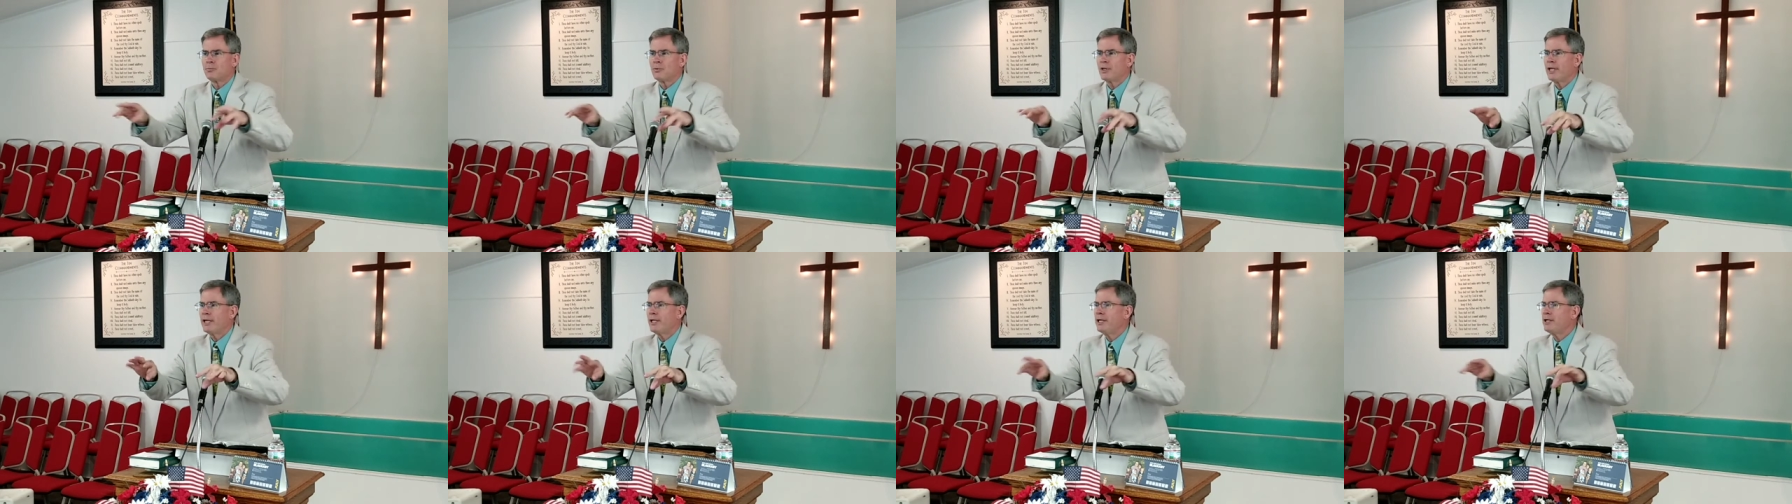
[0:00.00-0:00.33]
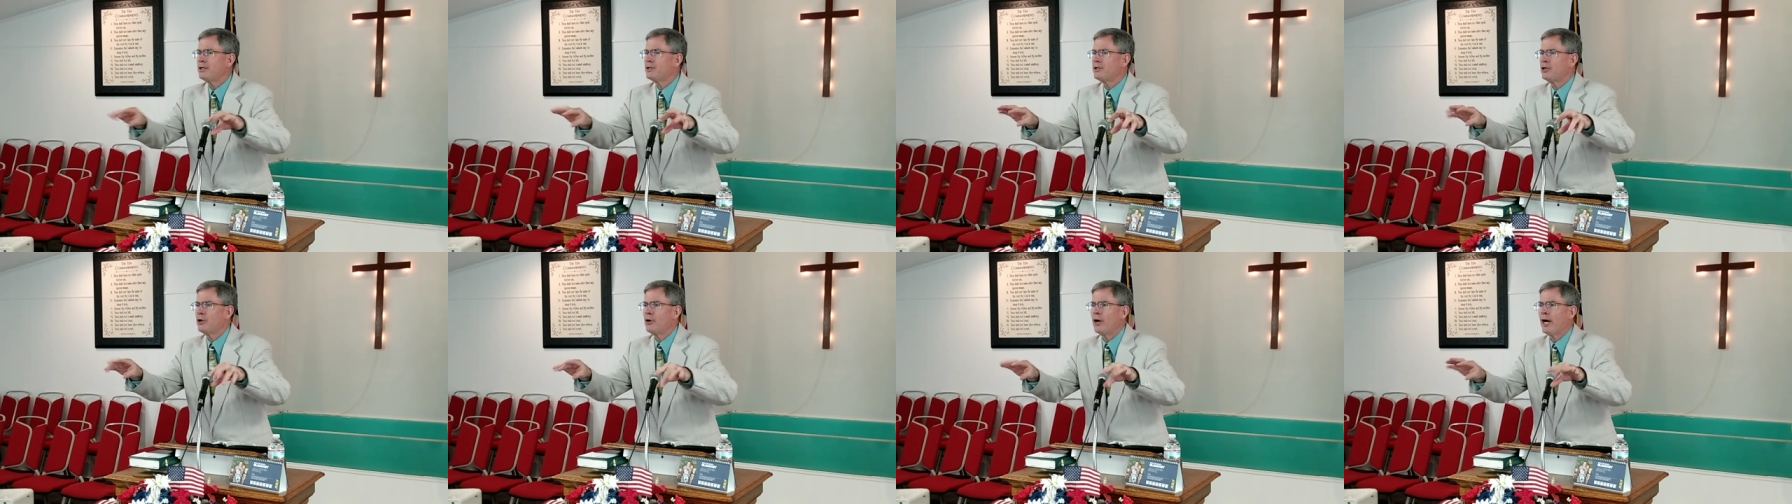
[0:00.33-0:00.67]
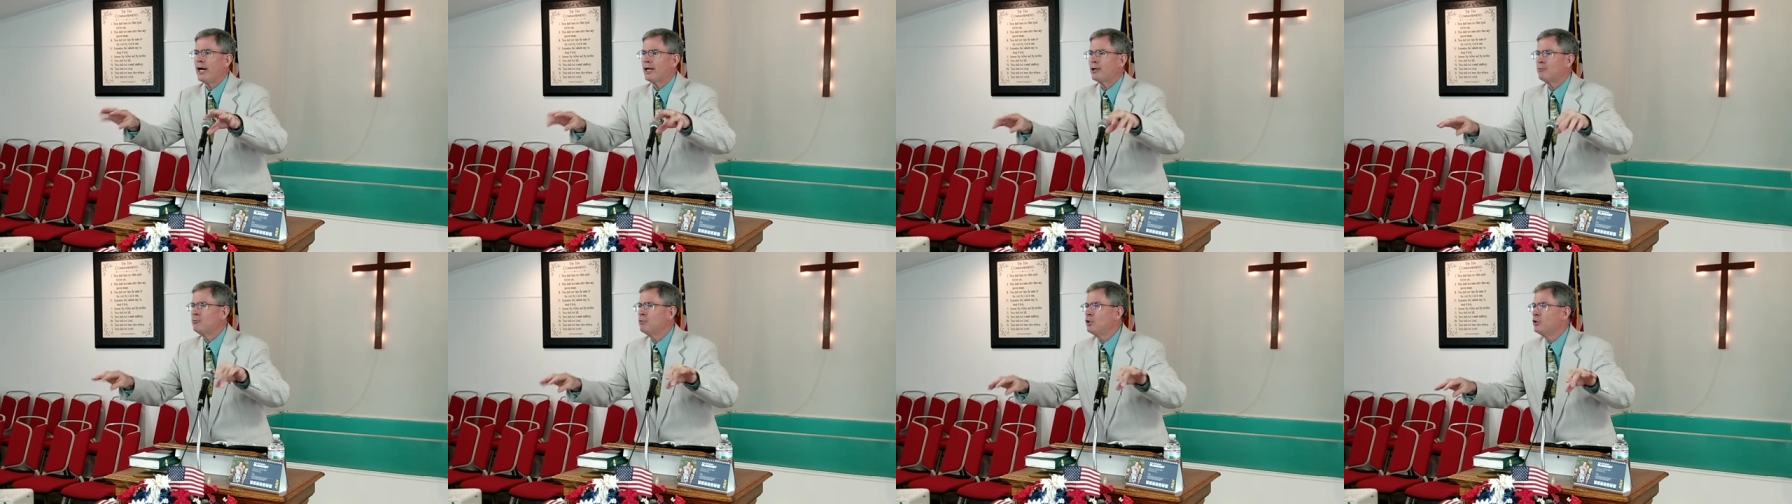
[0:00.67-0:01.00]
they didn't know
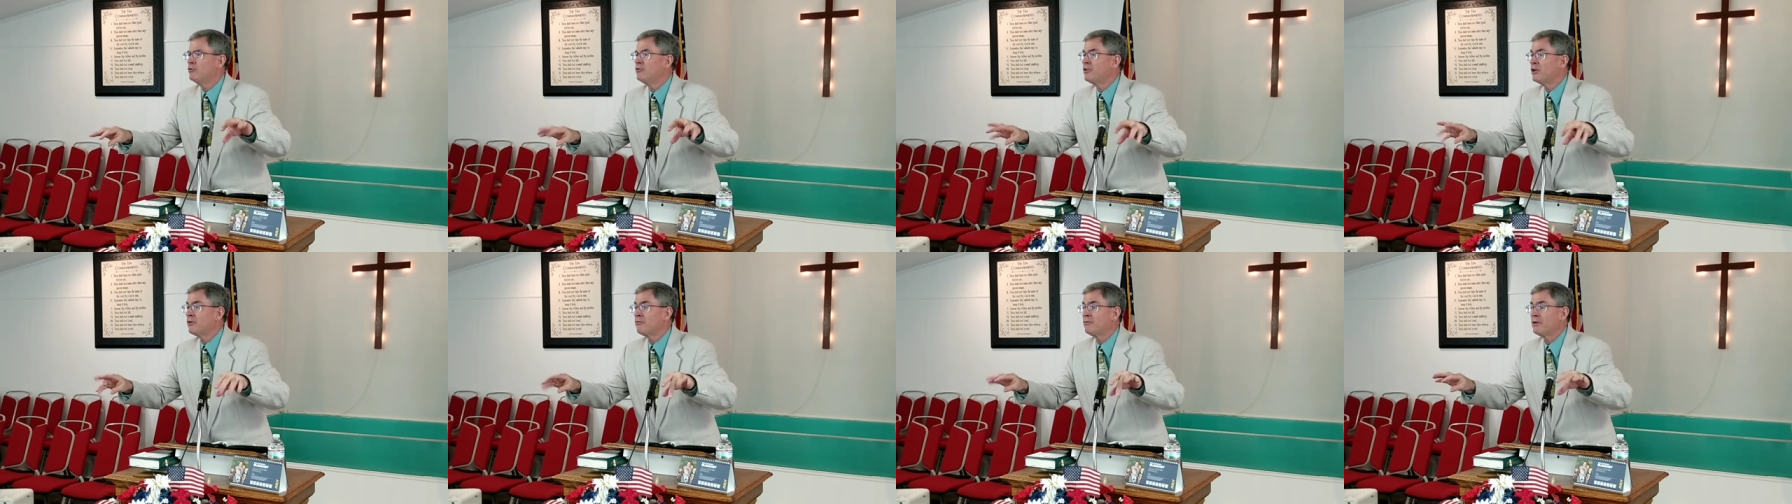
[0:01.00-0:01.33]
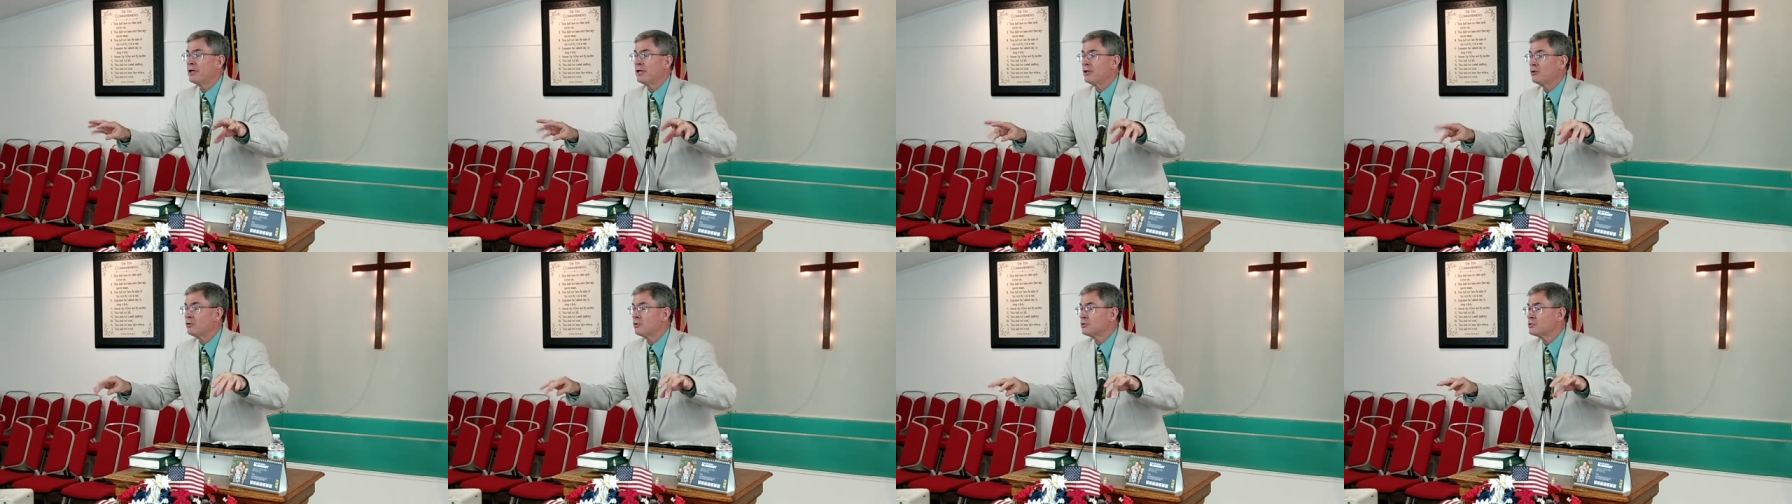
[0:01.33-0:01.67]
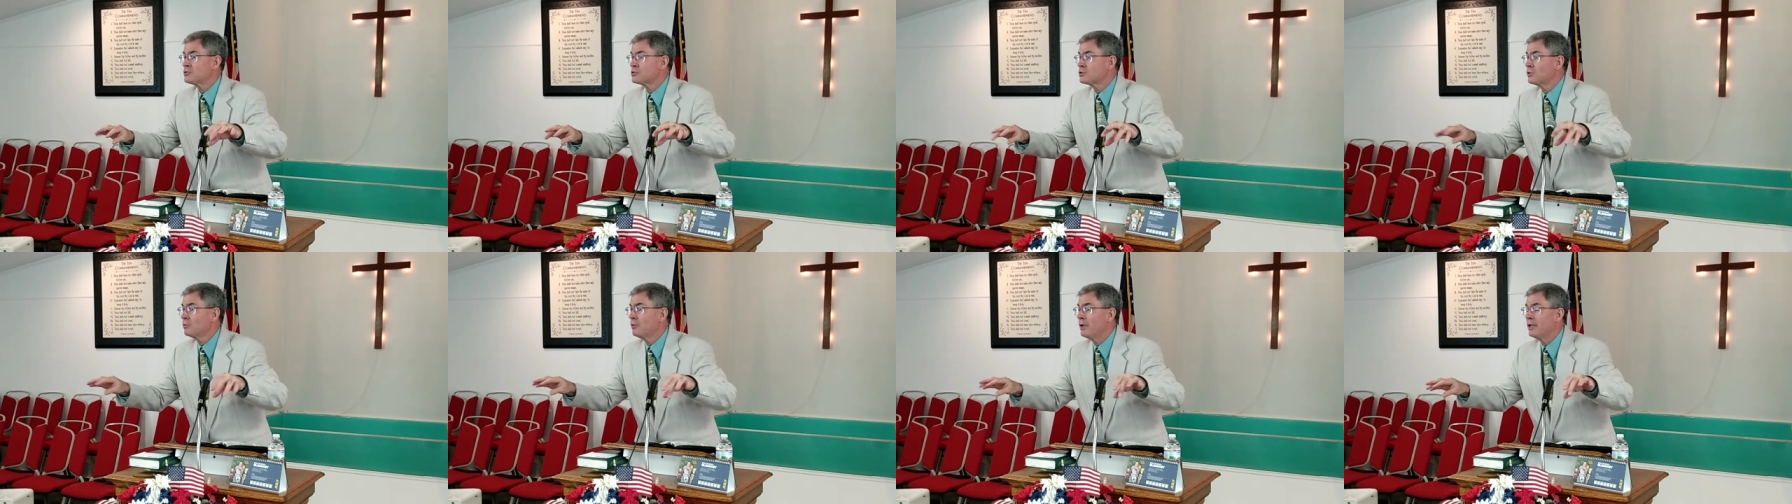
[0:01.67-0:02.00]
how to move their
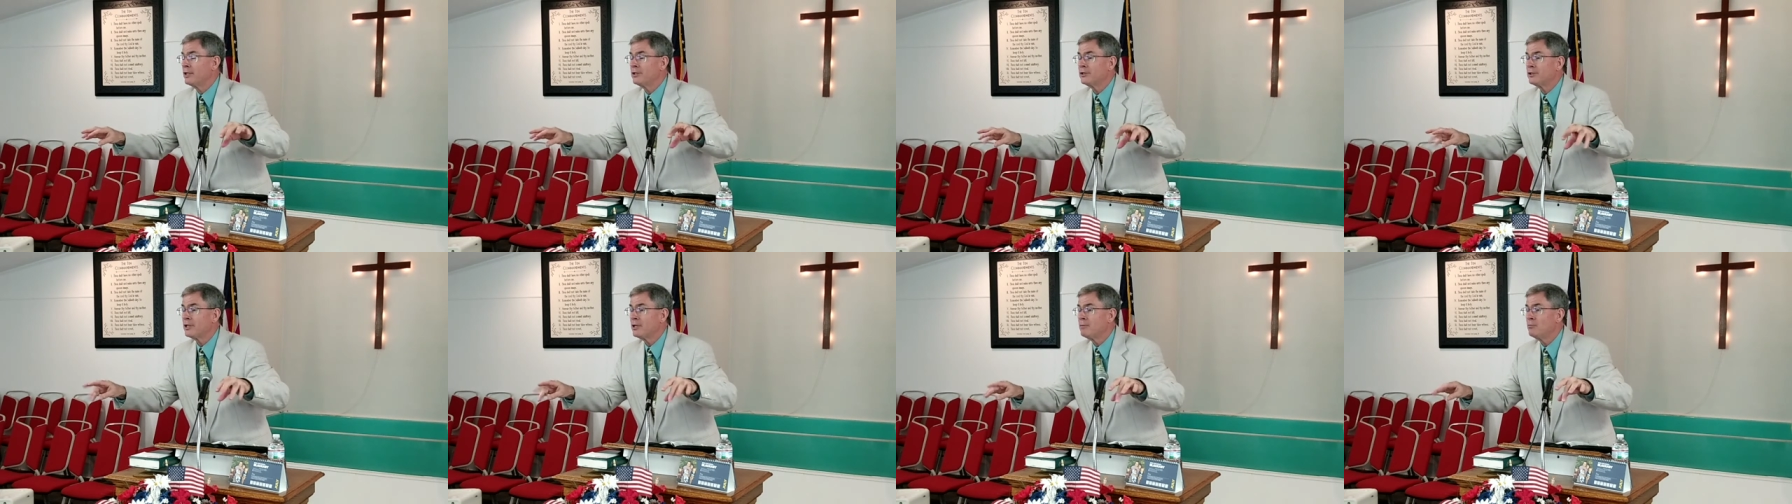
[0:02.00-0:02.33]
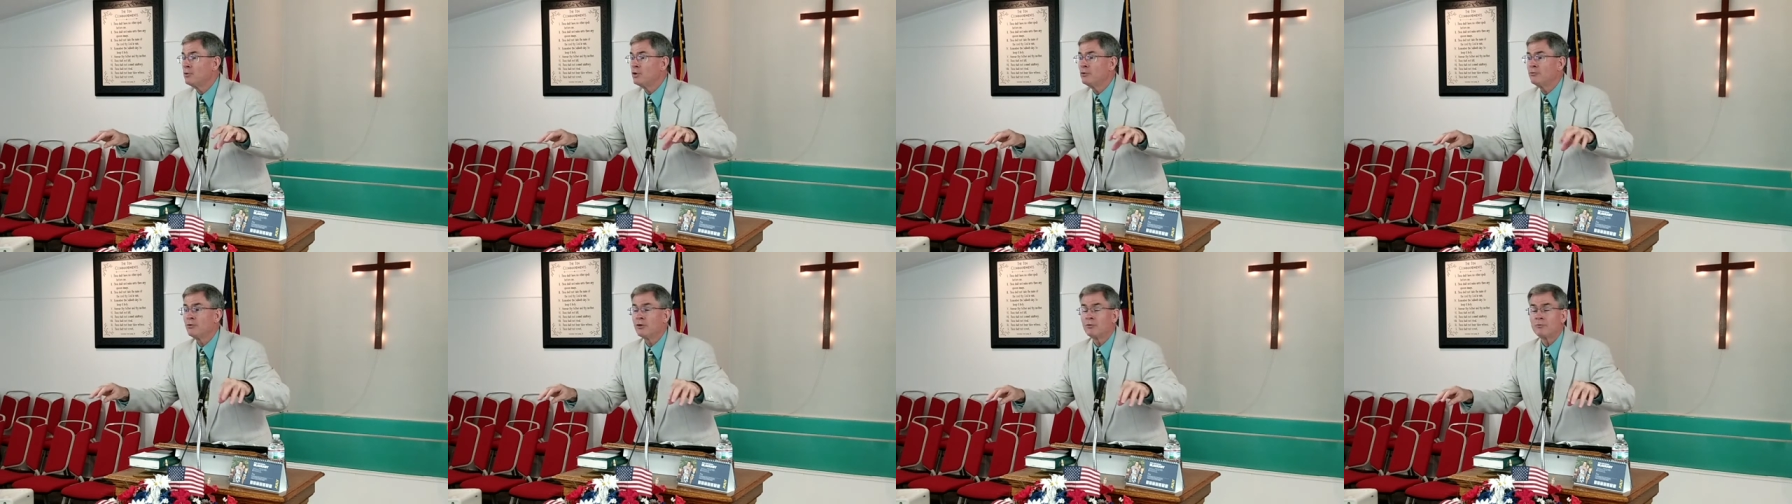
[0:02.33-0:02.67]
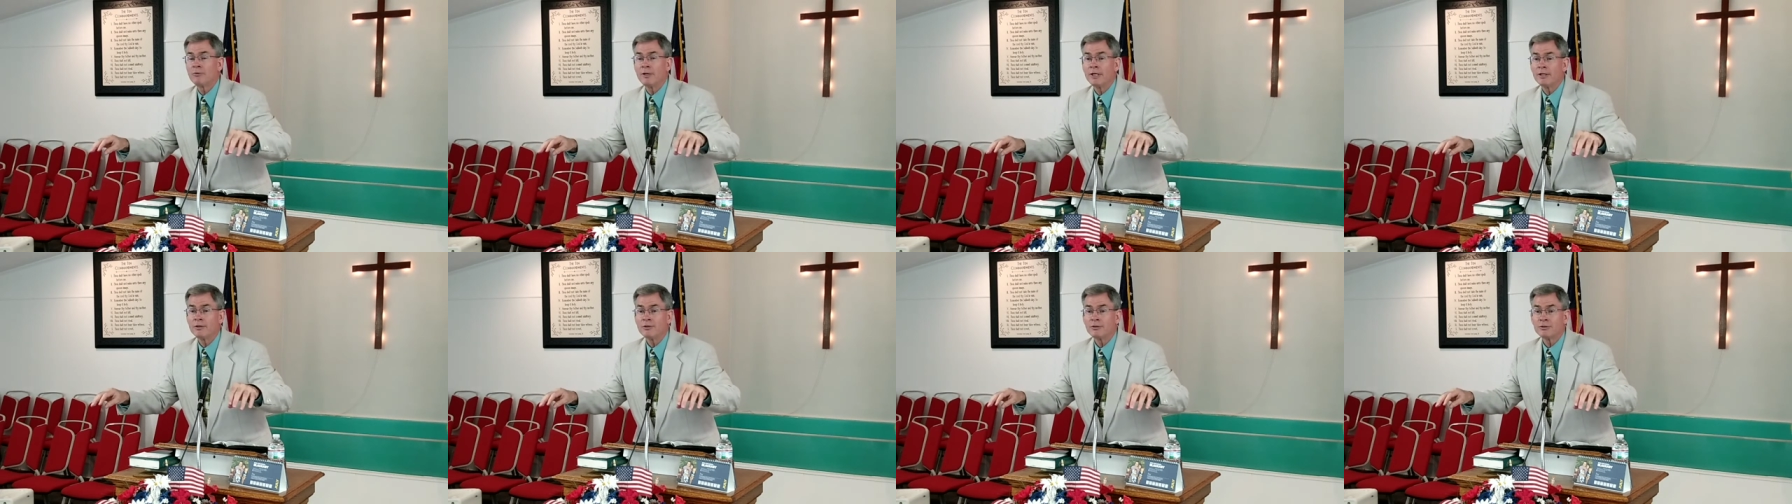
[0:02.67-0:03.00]
fingers the way that they move their
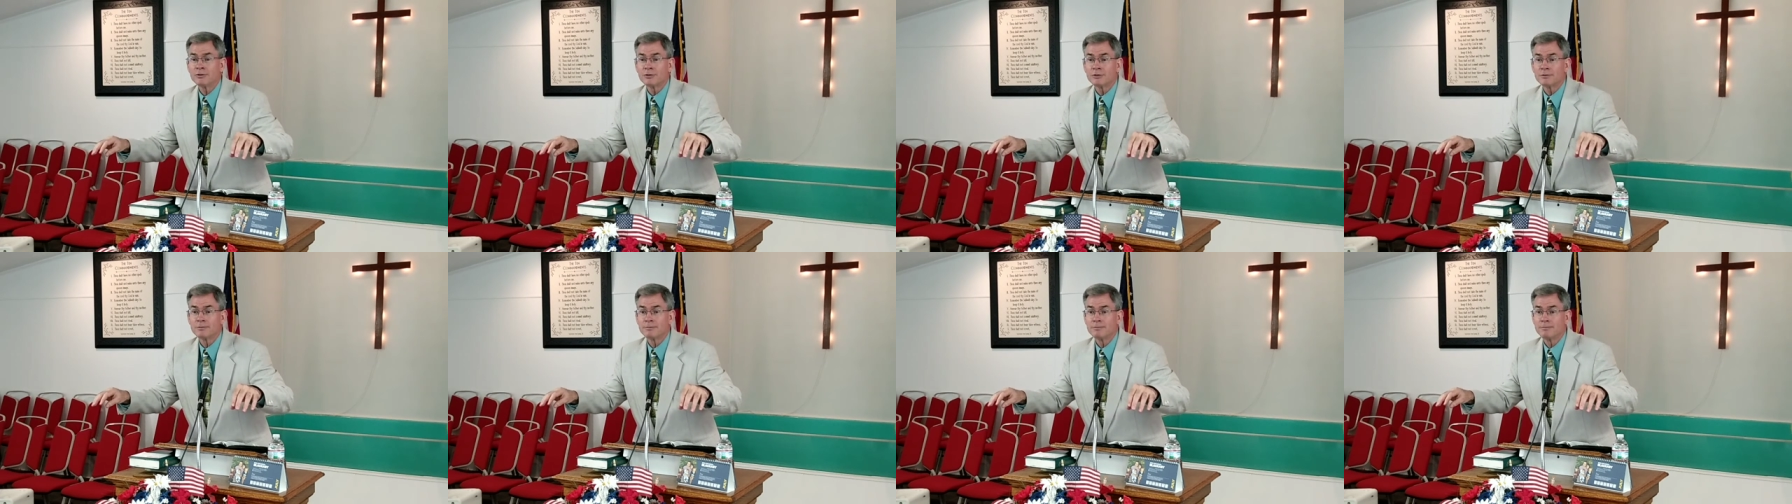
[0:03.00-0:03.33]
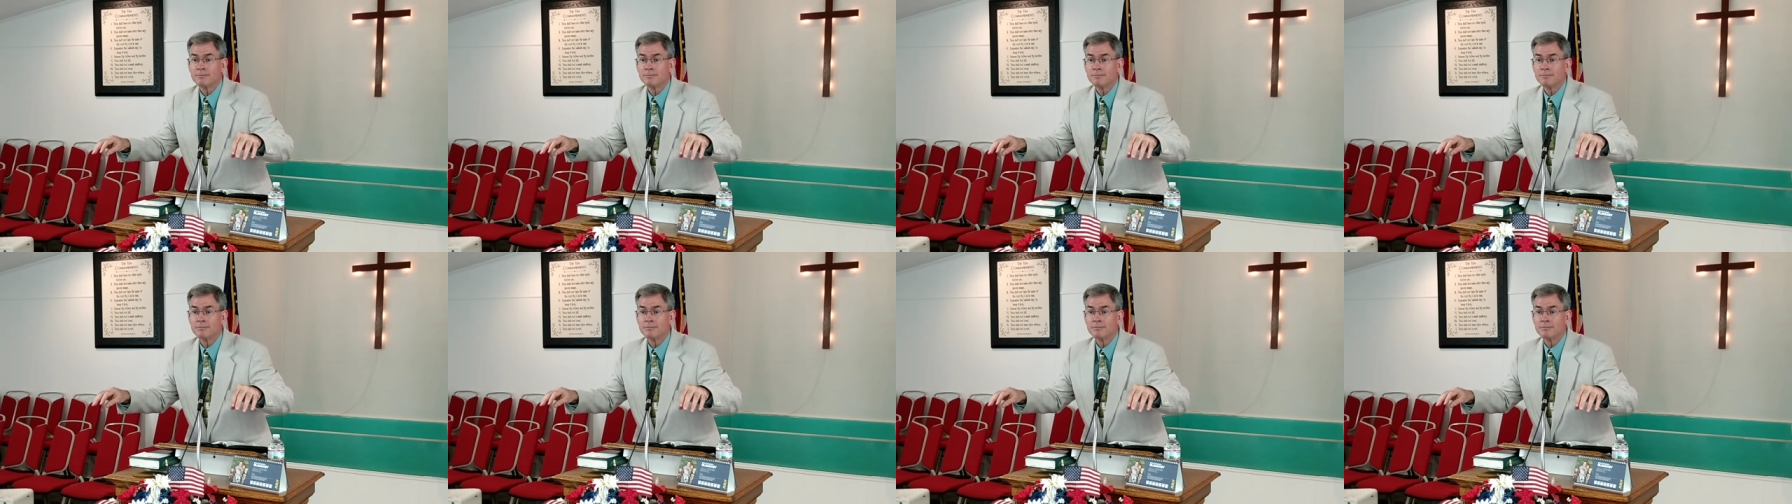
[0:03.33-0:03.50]
fingers.